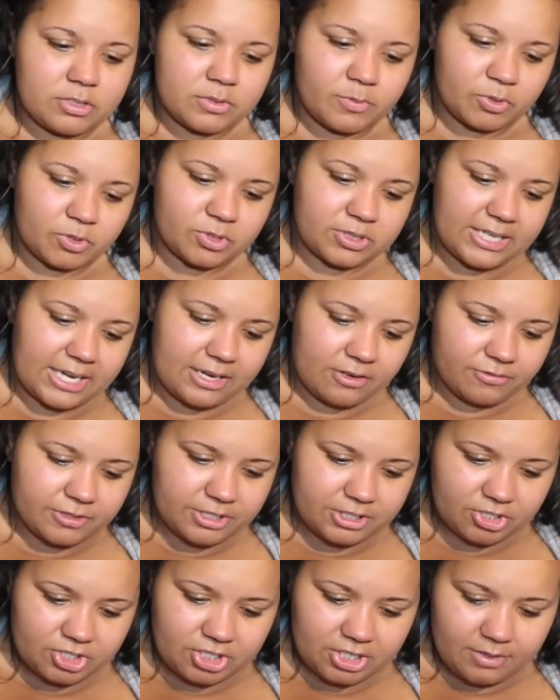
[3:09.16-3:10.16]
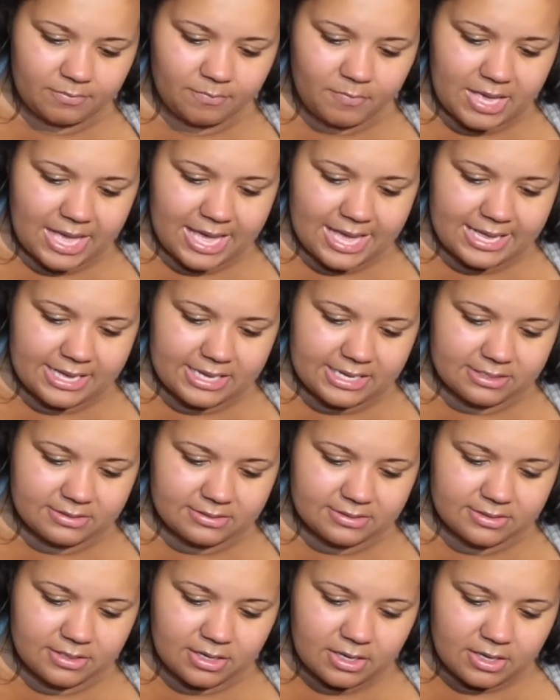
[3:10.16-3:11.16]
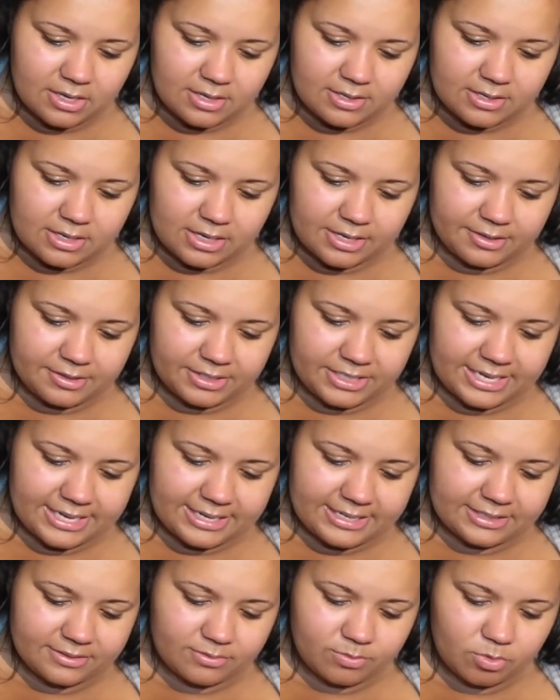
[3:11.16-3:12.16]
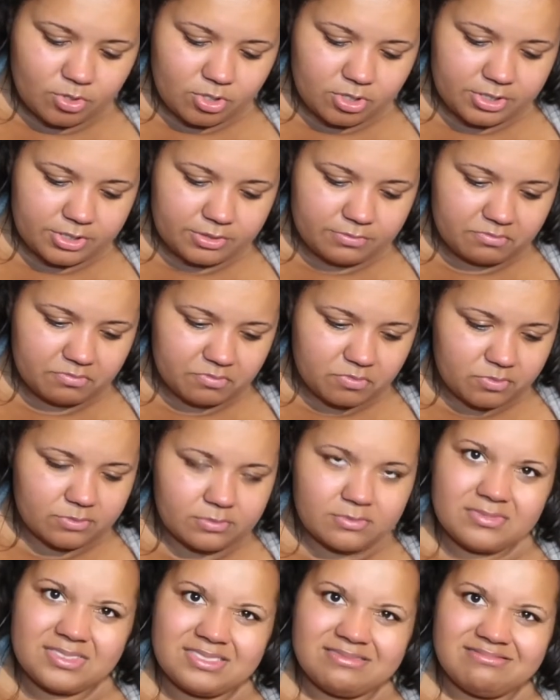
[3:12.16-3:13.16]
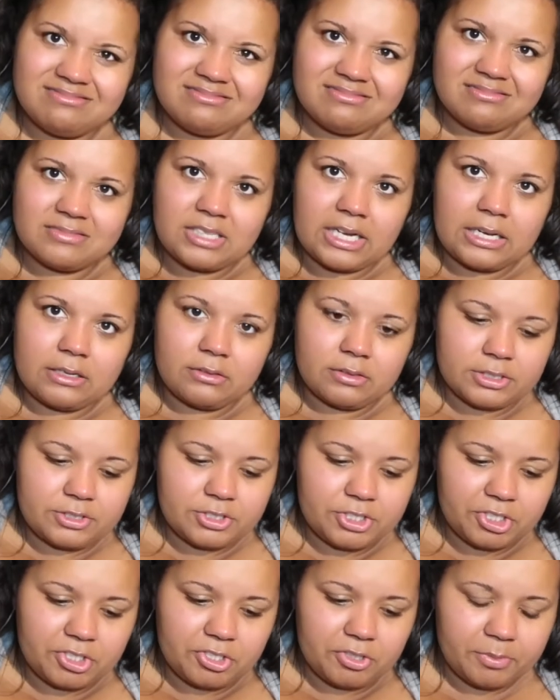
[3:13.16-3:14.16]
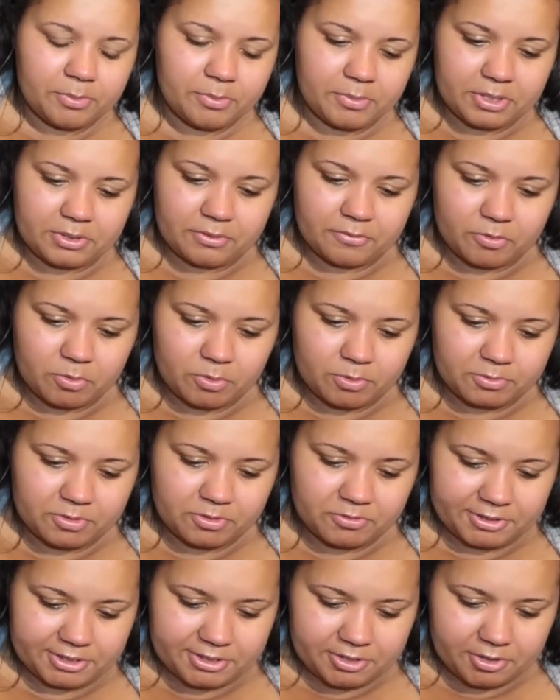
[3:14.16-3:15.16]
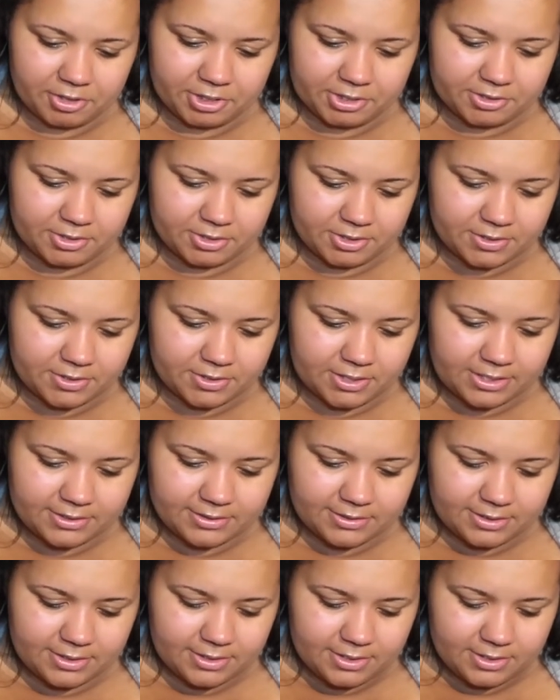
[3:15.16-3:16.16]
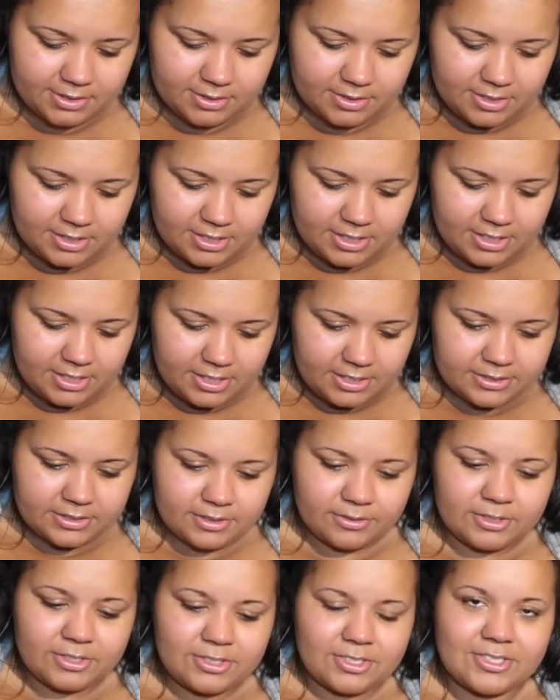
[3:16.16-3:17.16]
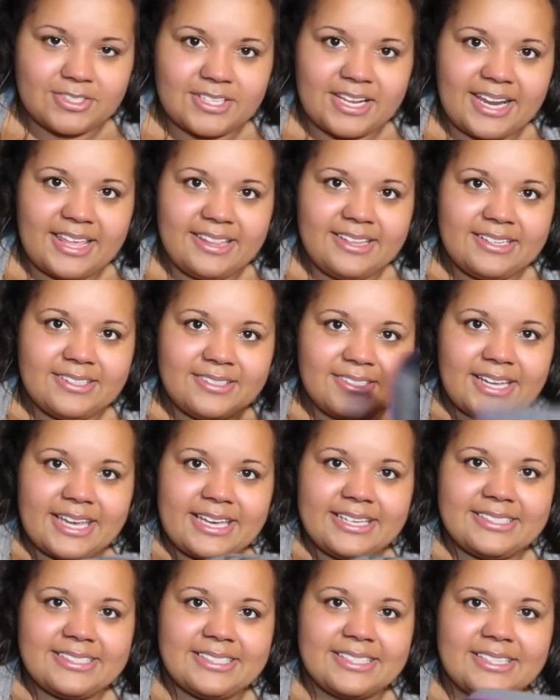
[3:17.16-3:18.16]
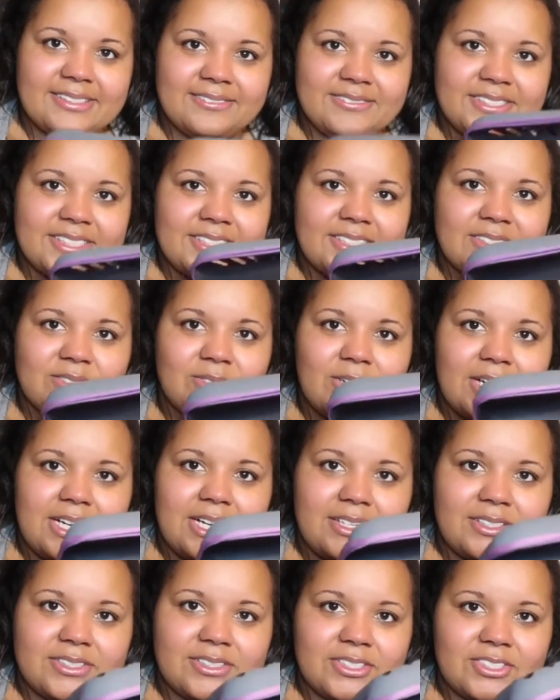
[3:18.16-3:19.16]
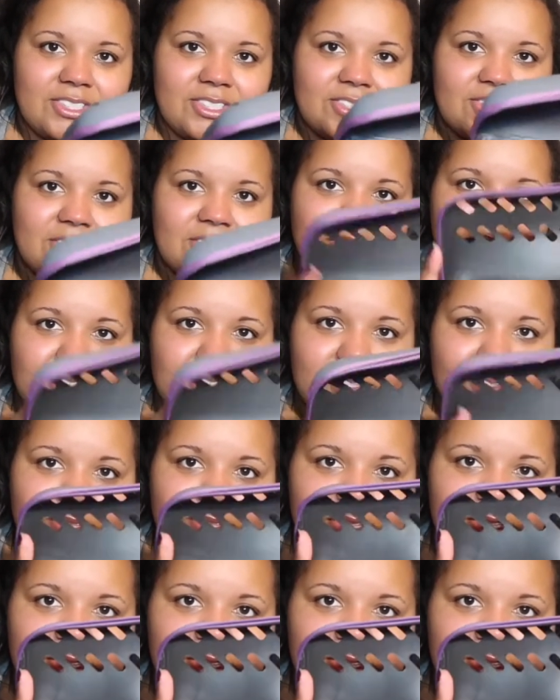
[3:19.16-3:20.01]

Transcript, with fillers: sports towel for the gym, as I only had one. Um, well, I had two, but my other one was really gross and disgusting. So it's just, I like the little case it comes in as well. So it's just a cute.